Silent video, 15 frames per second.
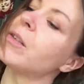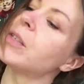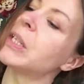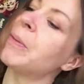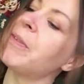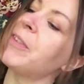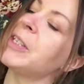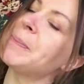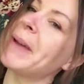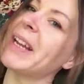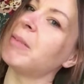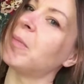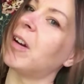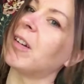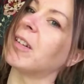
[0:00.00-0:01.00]
some of it's
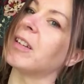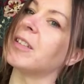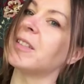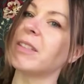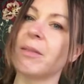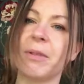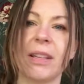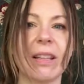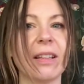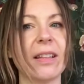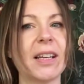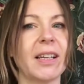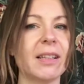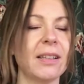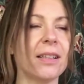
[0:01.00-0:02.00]
paint markers, so whether
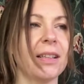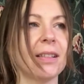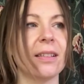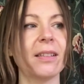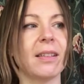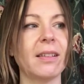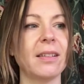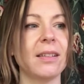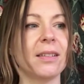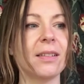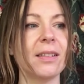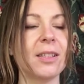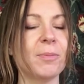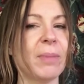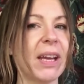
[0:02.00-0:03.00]
that is
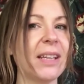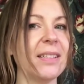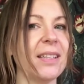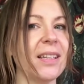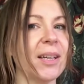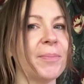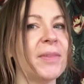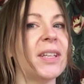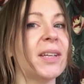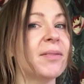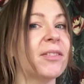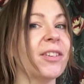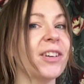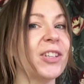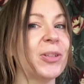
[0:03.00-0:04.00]
classed as painting, I'm
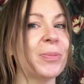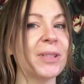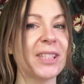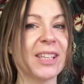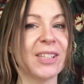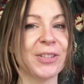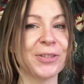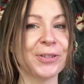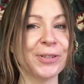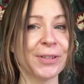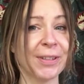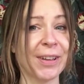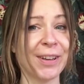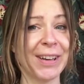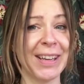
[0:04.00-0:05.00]
never 100% sure,
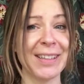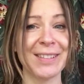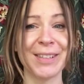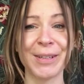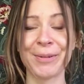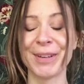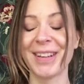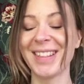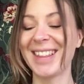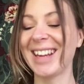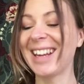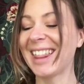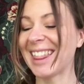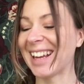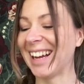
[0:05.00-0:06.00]
so let us know what you
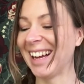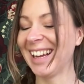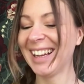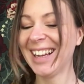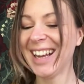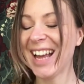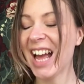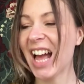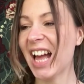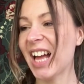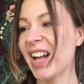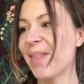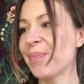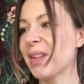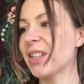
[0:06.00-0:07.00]
think of that.
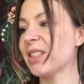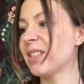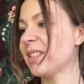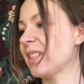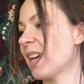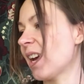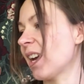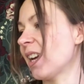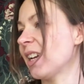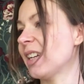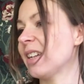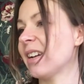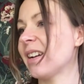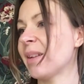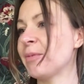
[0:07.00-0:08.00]
So
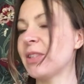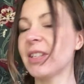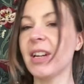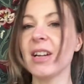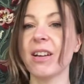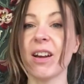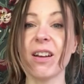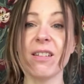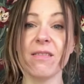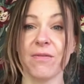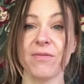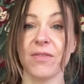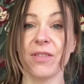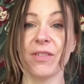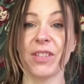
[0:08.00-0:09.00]
I'm just going to go
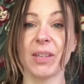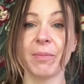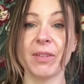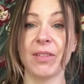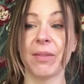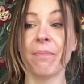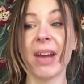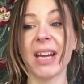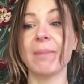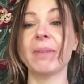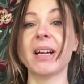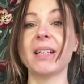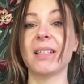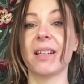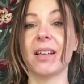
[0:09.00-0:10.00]
through some of the main
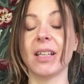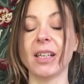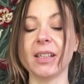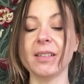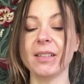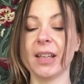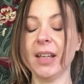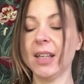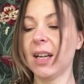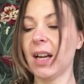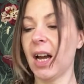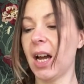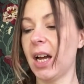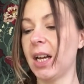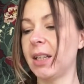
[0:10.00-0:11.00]
pens that I use,
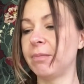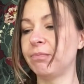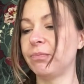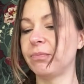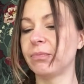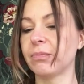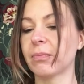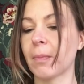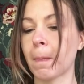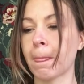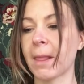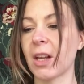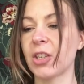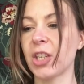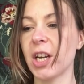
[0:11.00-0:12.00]

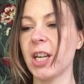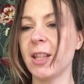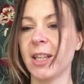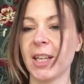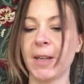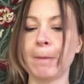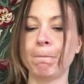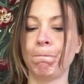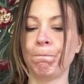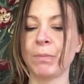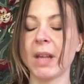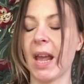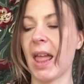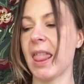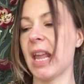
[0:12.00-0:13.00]
show you them,
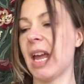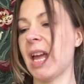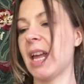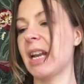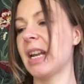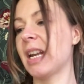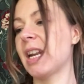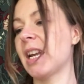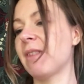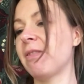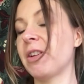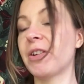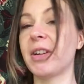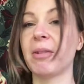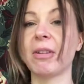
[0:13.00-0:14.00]
and then if
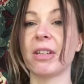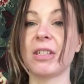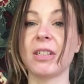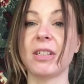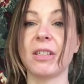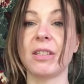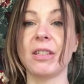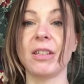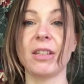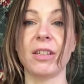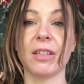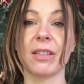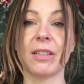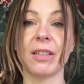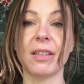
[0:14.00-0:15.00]
you've got any questions you can
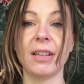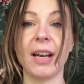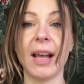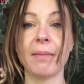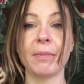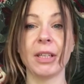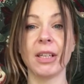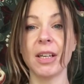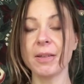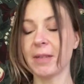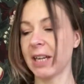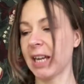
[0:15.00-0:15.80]
just let me know, I